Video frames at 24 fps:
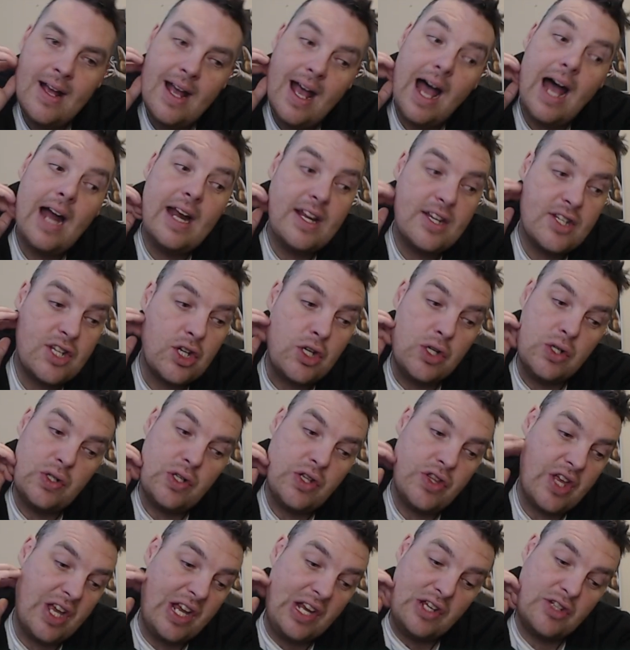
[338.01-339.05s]
And it's a good
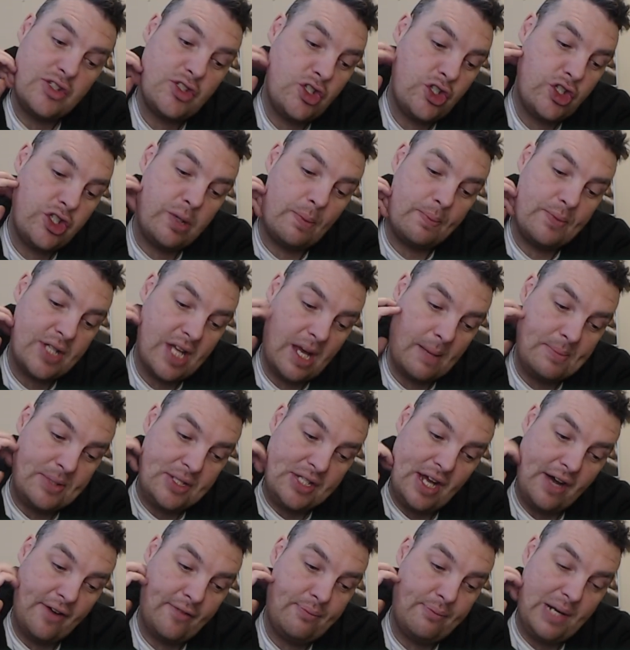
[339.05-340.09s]
thing because sometimes
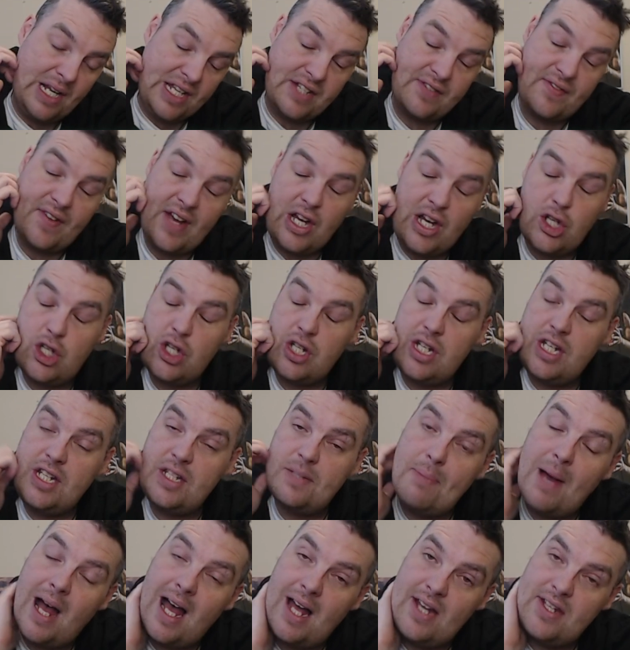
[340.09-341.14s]
self-preservation is
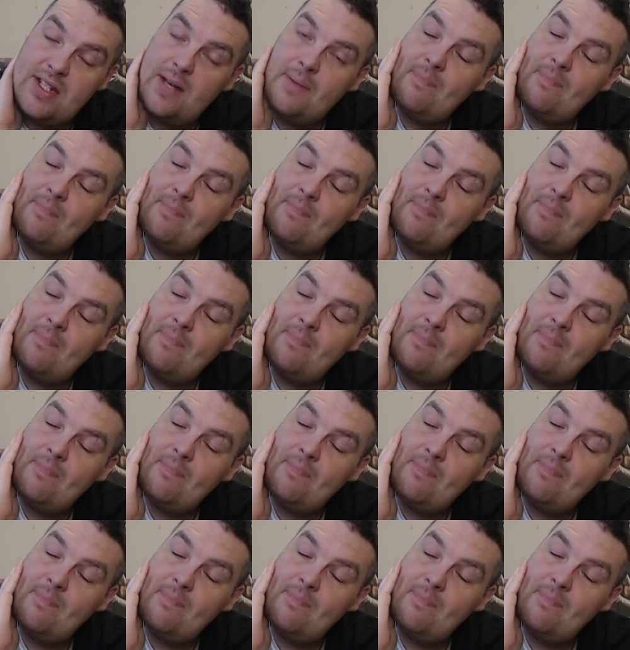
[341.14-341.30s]
bad.